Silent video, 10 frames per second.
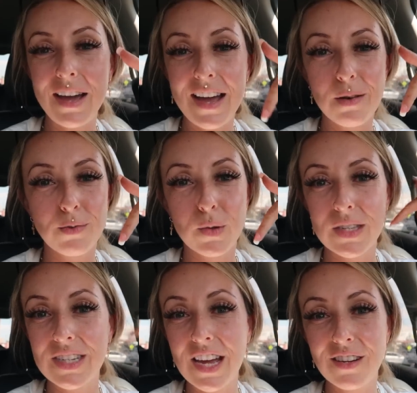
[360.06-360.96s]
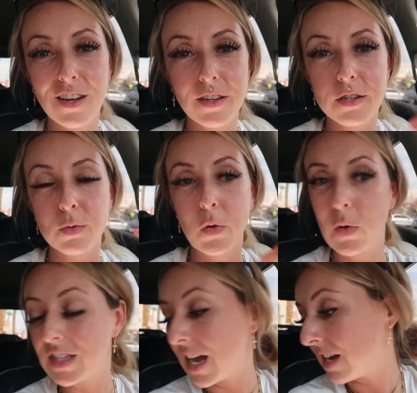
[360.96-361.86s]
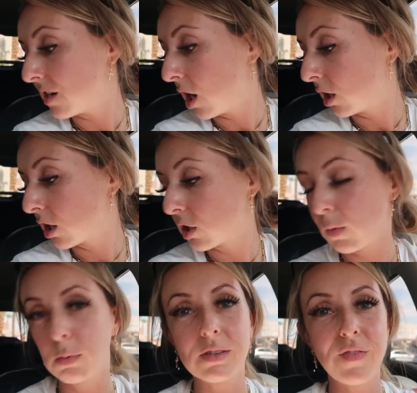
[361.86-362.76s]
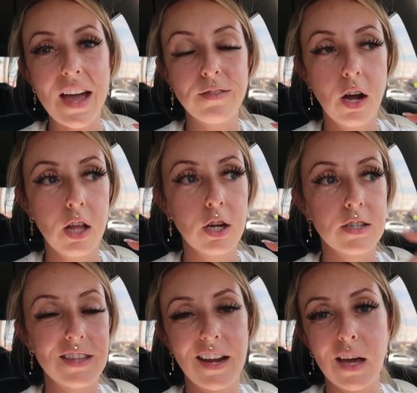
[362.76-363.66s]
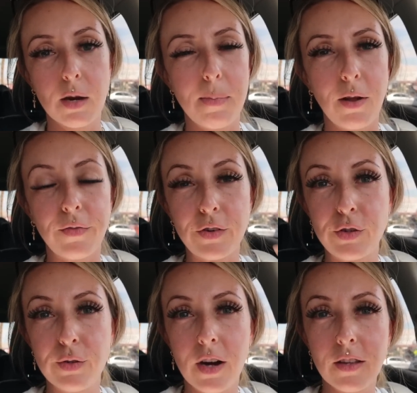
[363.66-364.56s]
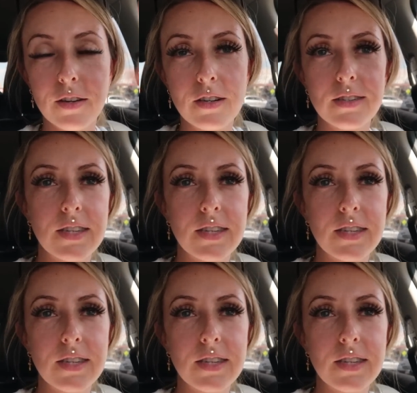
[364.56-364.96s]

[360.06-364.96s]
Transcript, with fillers: my items was $10, one was $8, one was $5, and then I got a belt for $2.